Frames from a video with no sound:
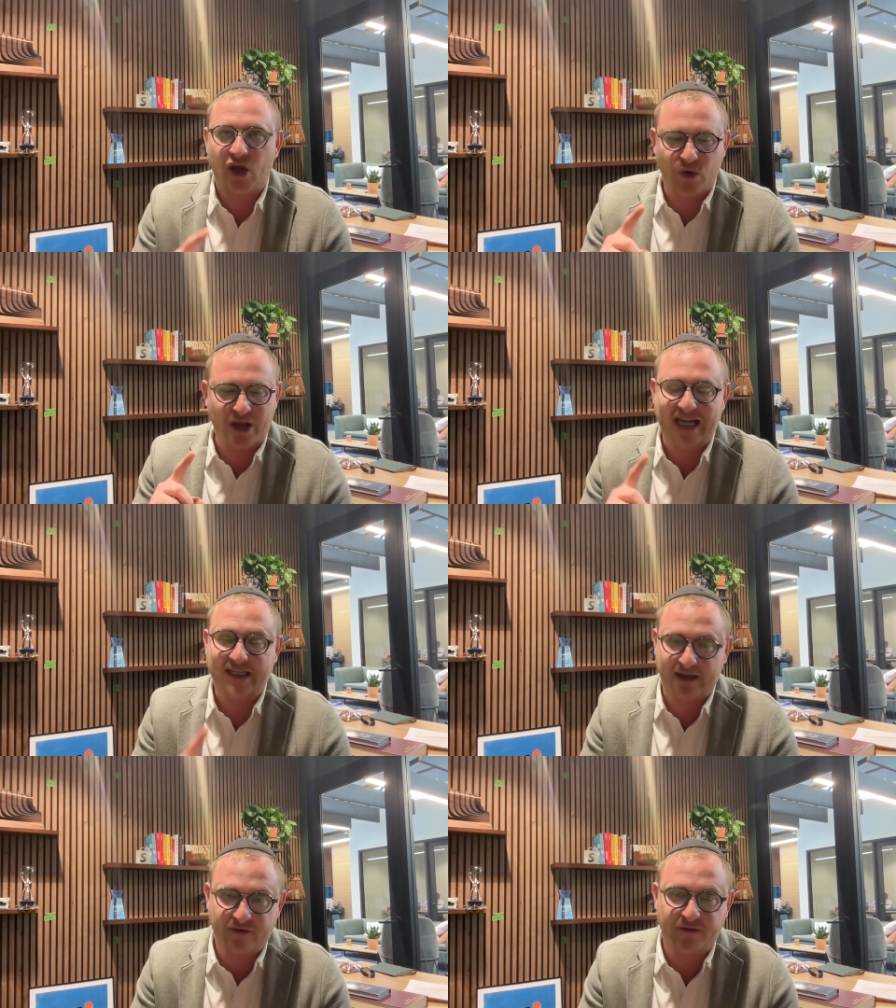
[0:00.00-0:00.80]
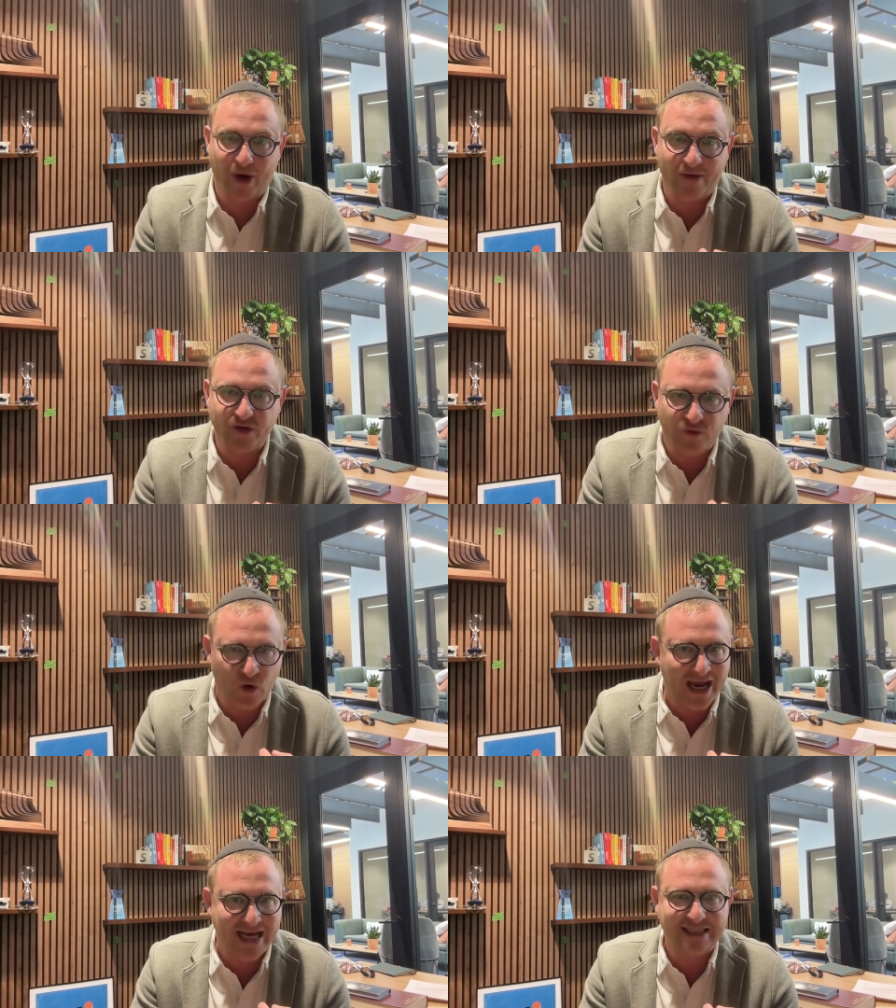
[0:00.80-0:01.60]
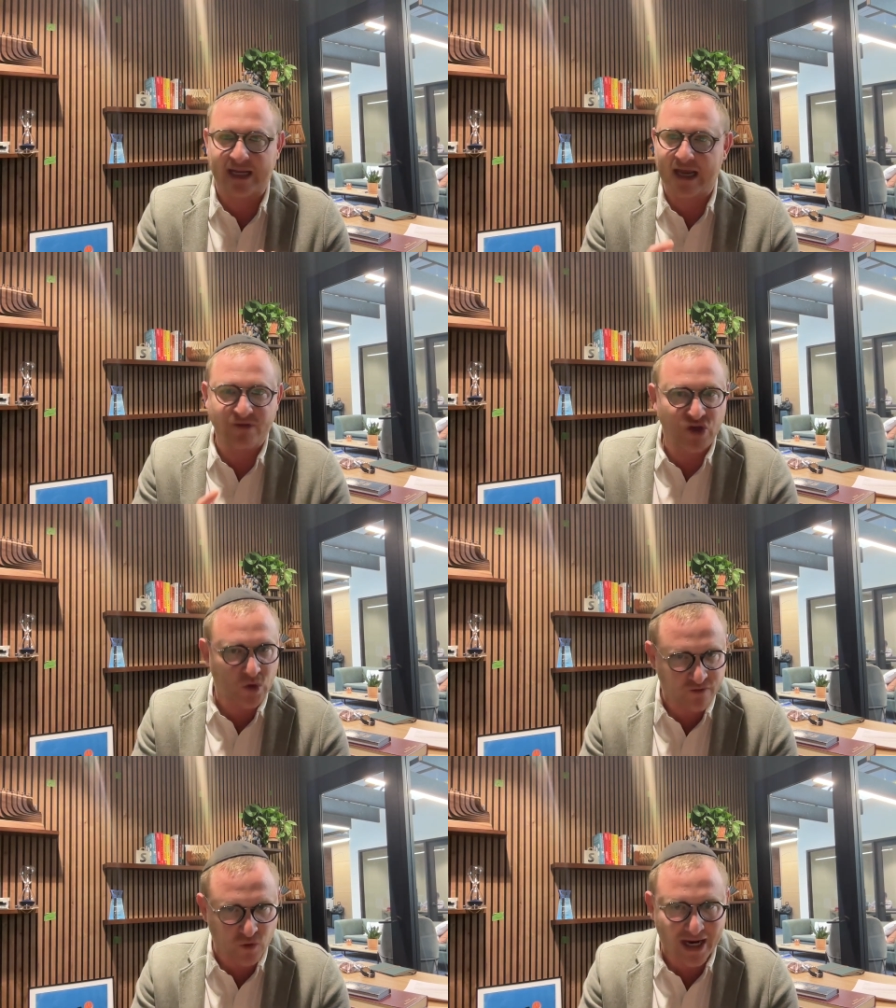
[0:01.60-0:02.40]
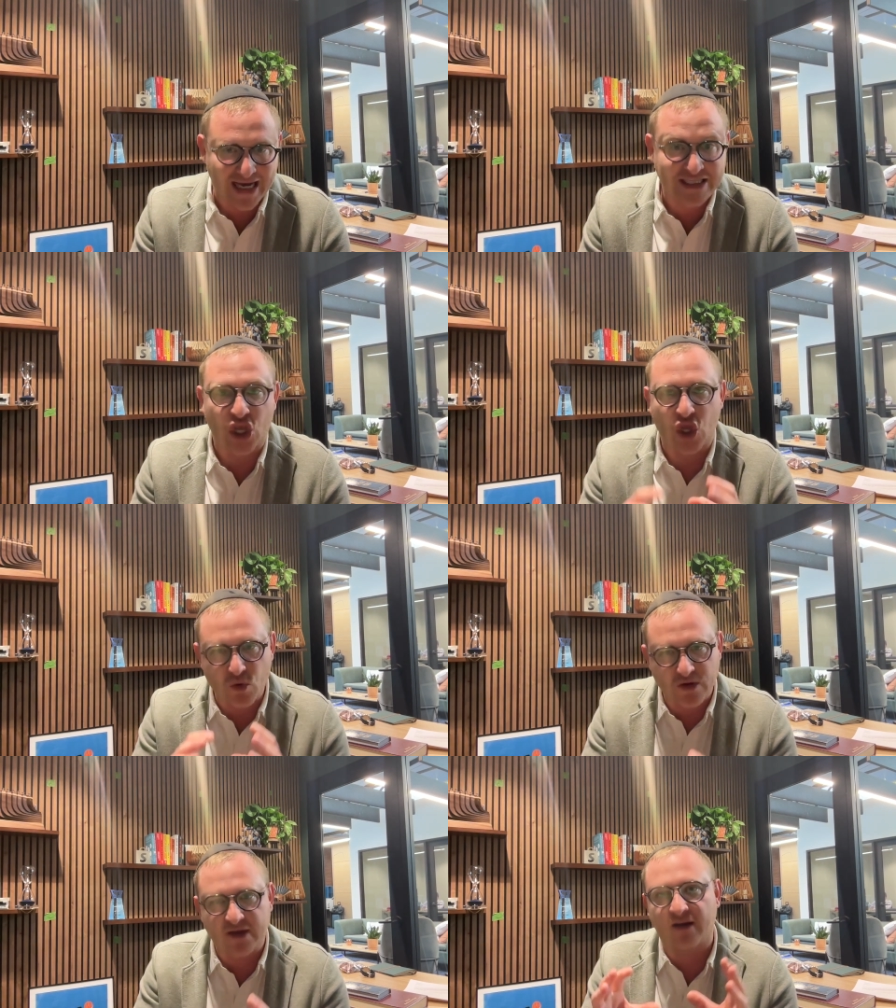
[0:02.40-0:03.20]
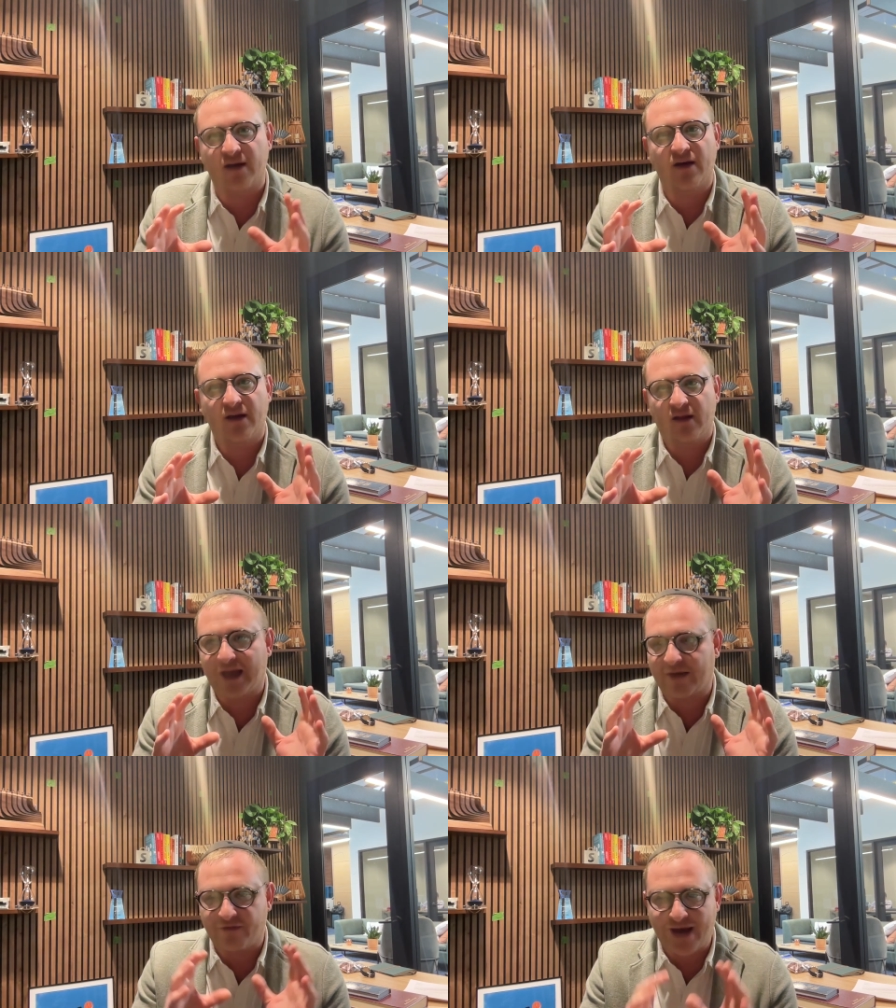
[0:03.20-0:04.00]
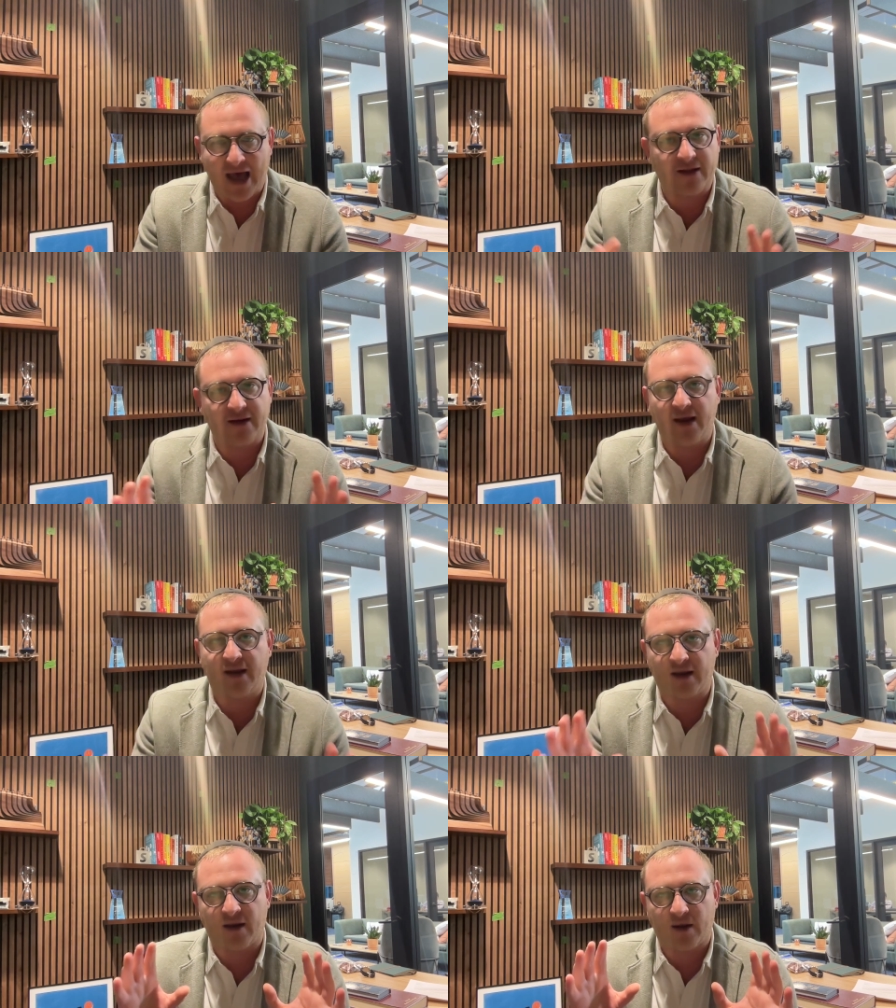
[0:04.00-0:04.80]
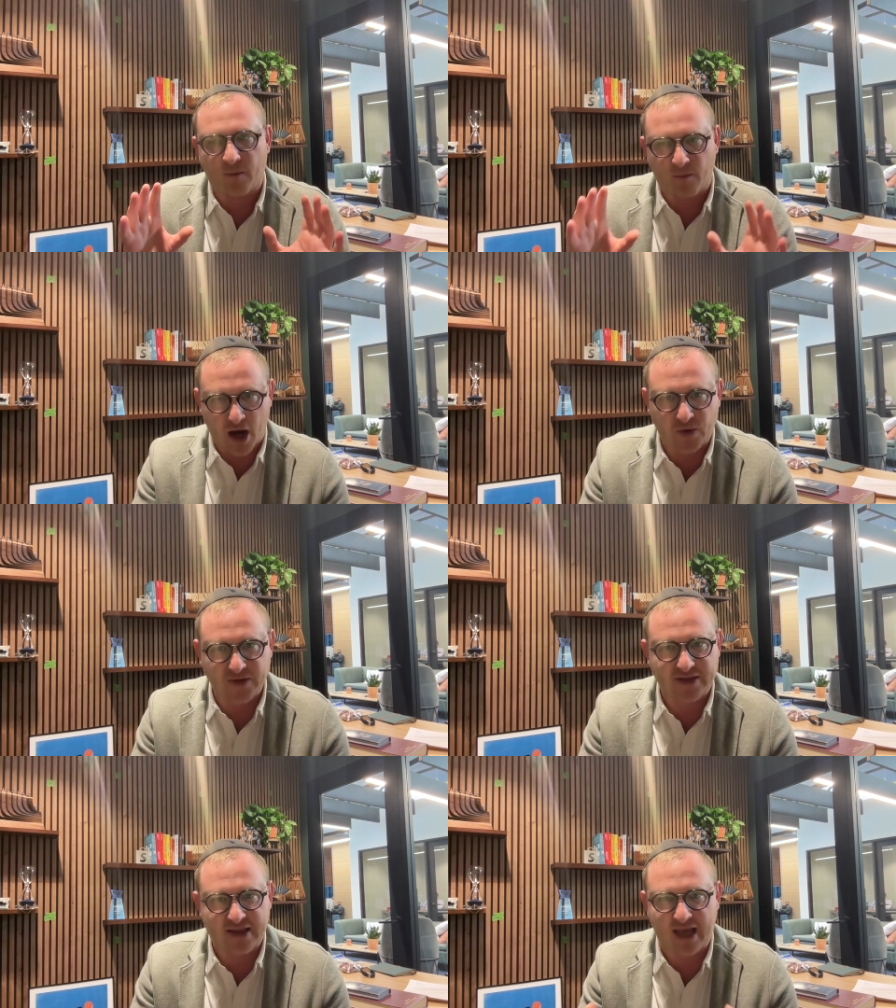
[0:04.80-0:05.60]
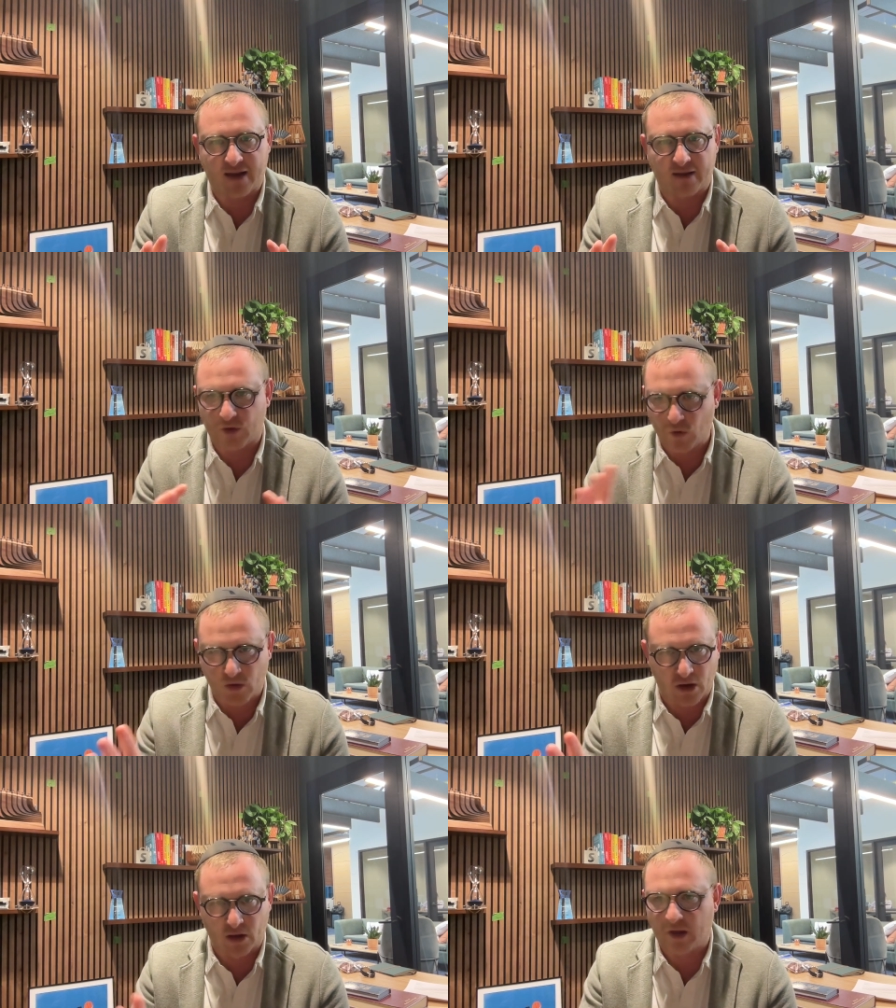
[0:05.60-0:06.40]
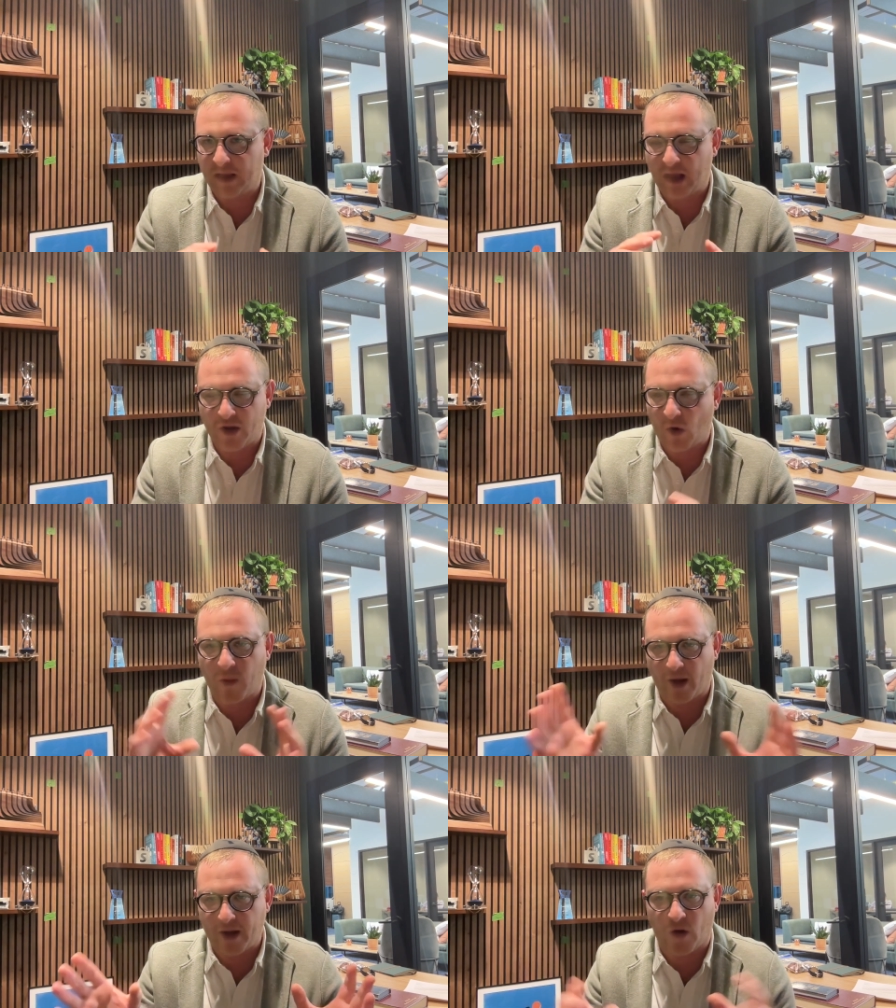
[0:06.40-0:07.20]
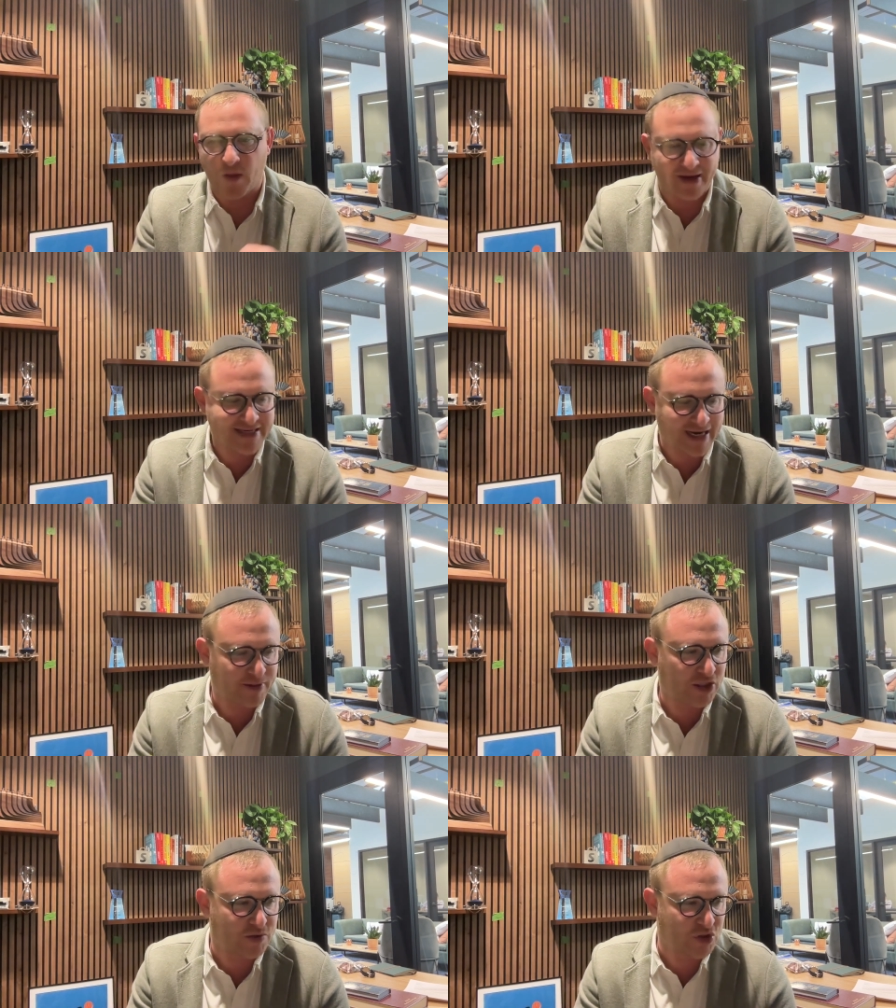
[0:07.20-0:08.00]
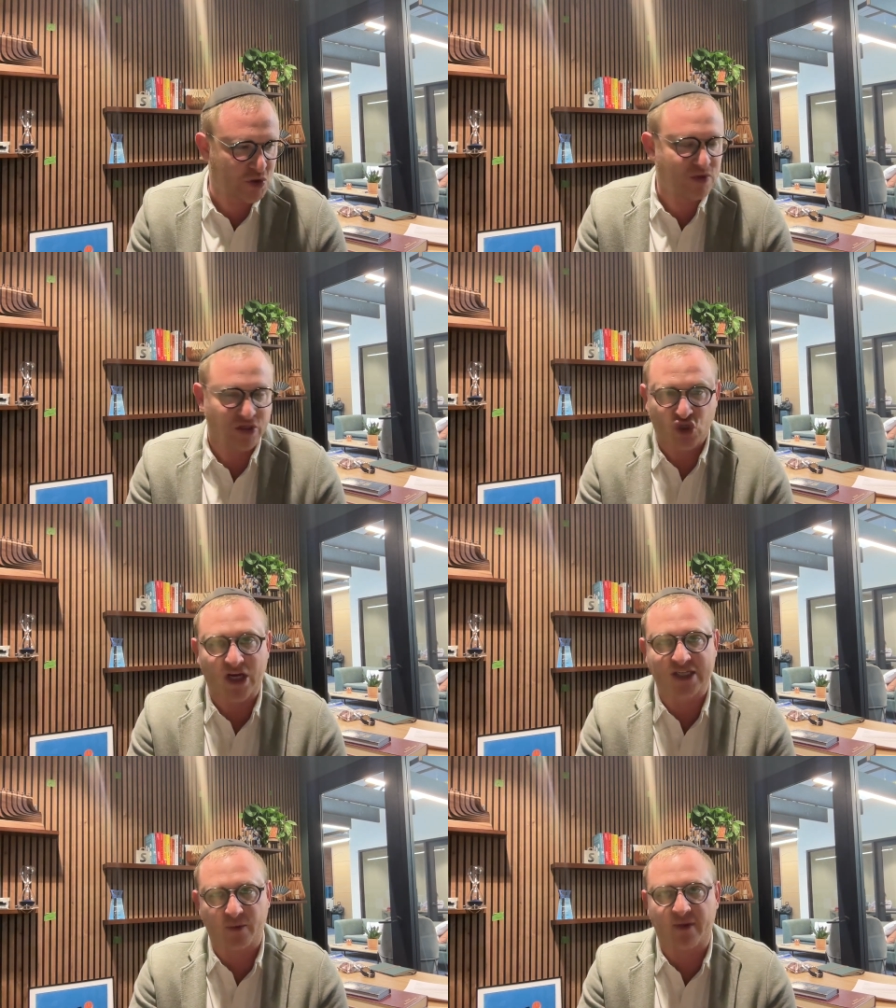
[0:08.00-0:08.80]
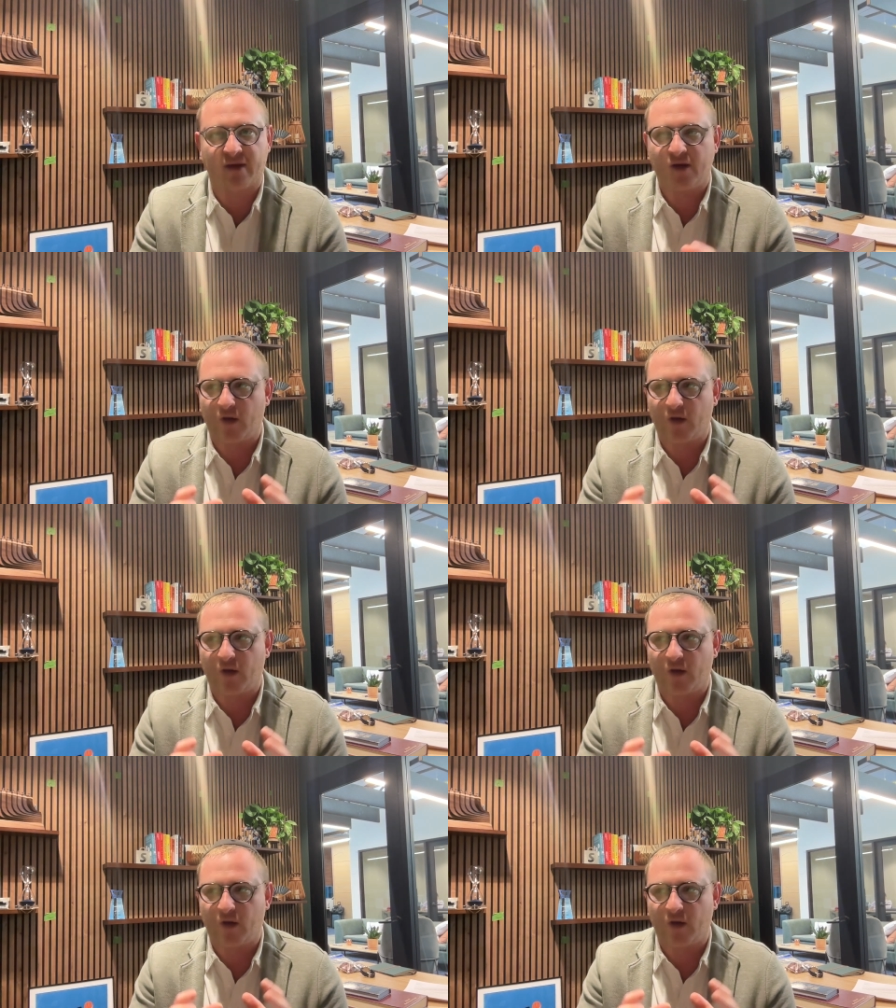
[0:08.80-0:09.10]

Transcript: You can ask revenue forecasting, inventory forecasting using like validated models that Google and, and all the you know all the big tech players use and trust with